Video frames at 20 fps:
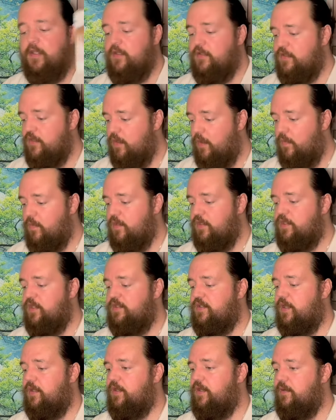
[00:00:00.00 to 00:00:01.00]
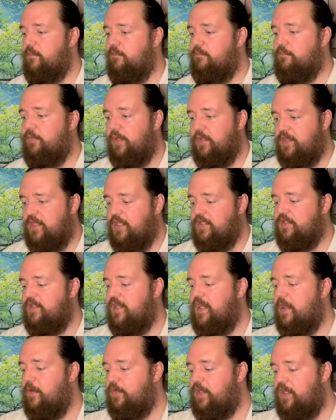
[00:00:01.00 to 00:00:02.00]
So we're just gonna put this
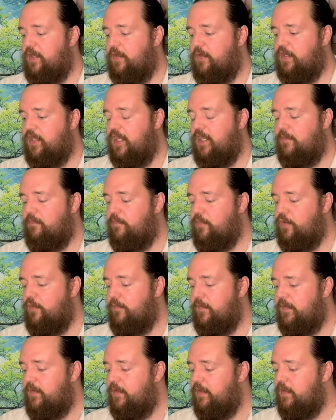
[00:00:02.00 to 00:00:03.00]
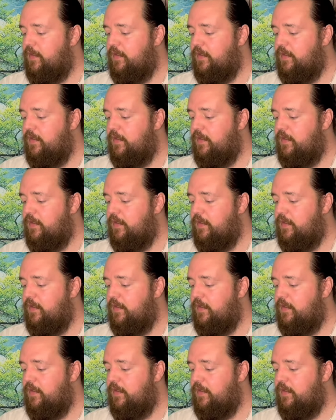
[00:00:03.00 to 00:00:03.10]
down here and keep moving.